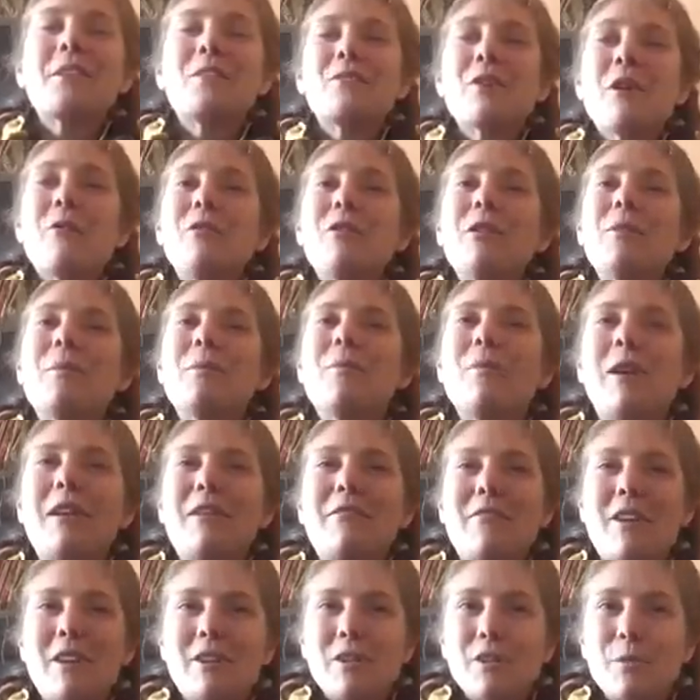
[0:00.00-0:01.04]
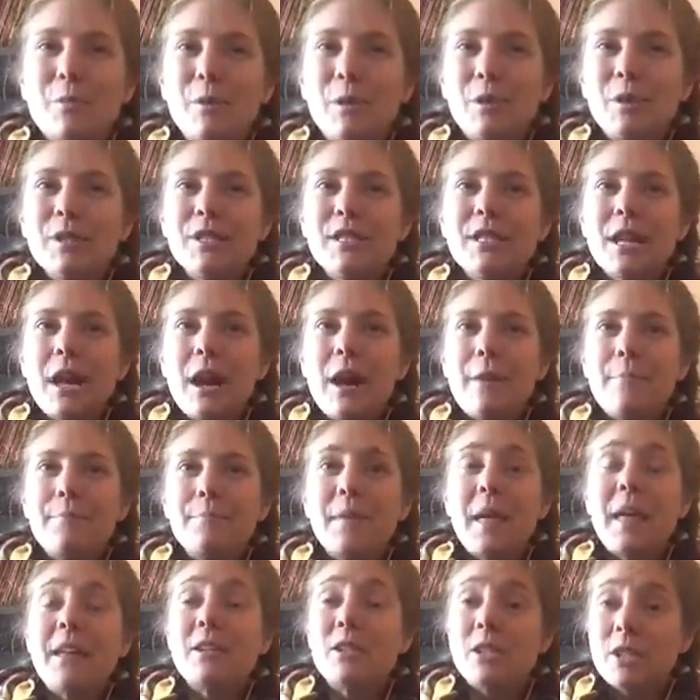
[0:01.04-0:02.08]
So I've really been wanting vegetables
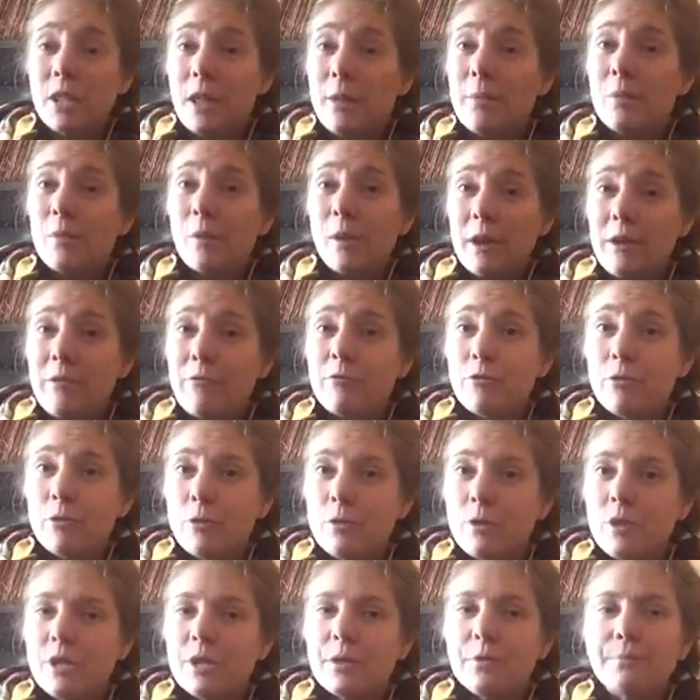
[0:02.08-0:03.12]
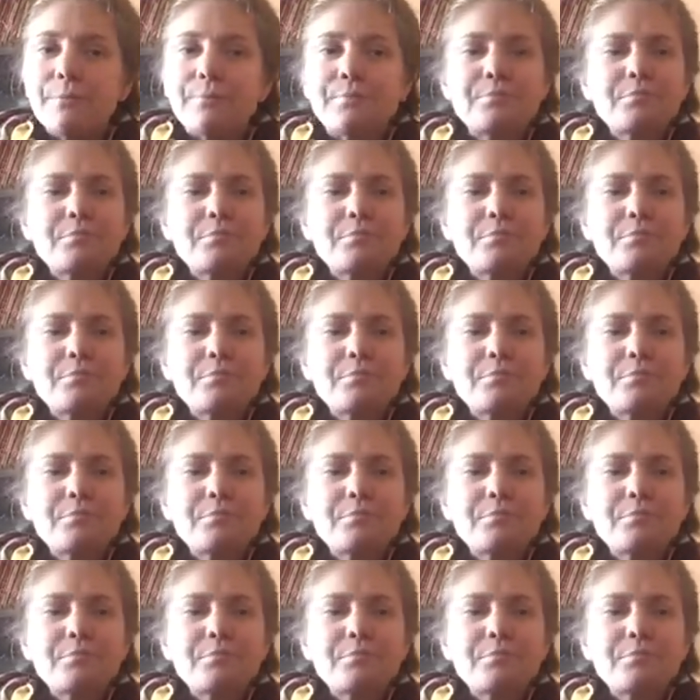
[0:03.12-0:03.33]
and still I've been wanting fruits.